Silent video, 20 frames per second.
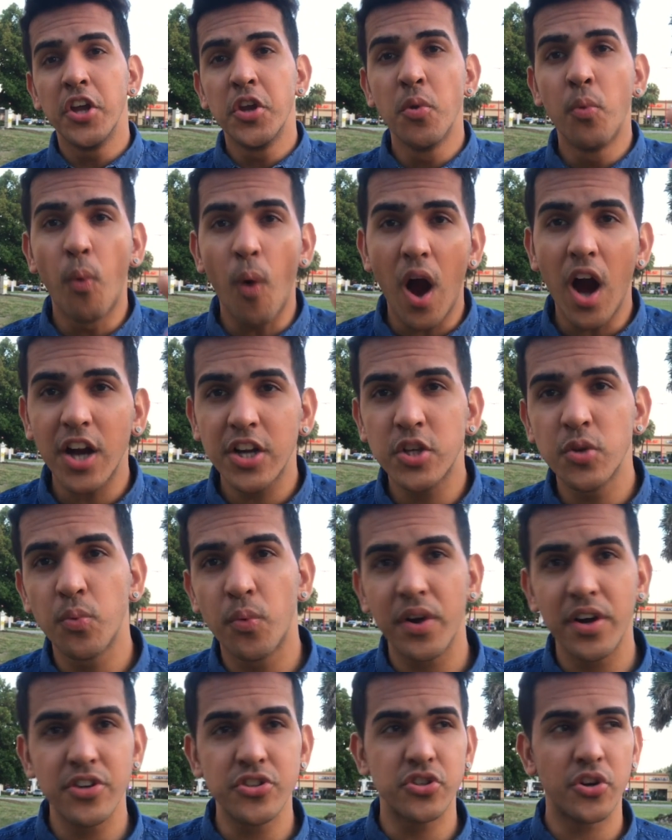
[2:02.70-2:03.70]
you walk
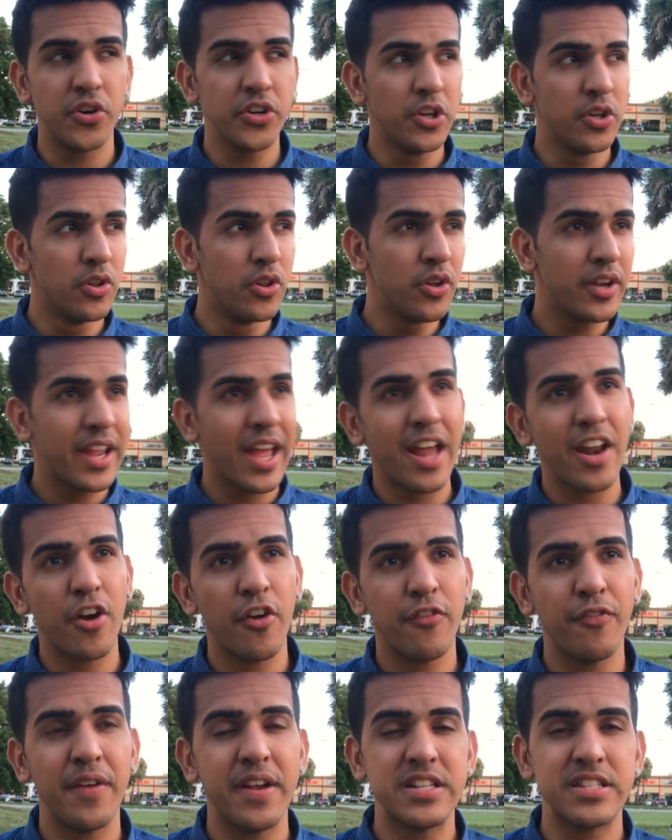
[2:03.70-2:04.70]
towards her, you look at
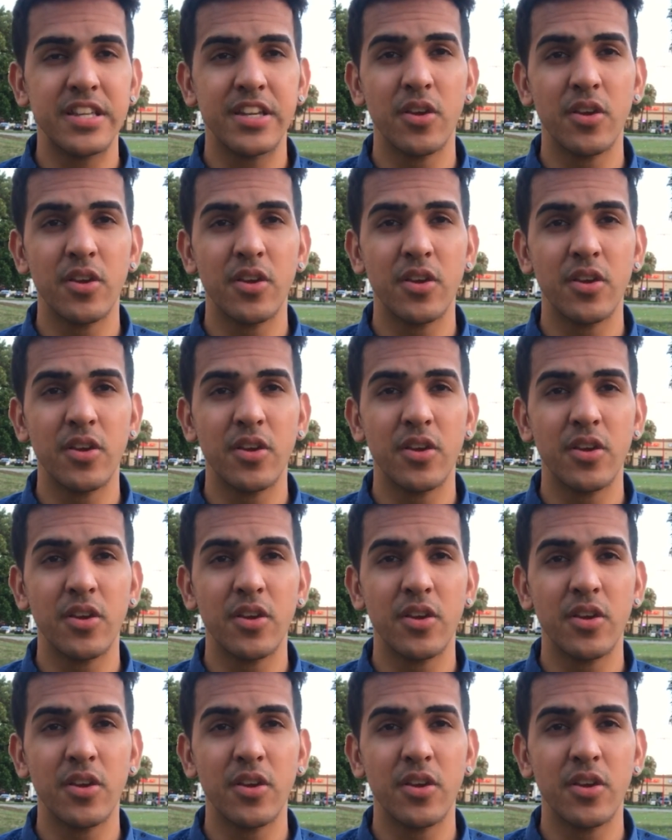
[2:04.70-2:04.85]
her face,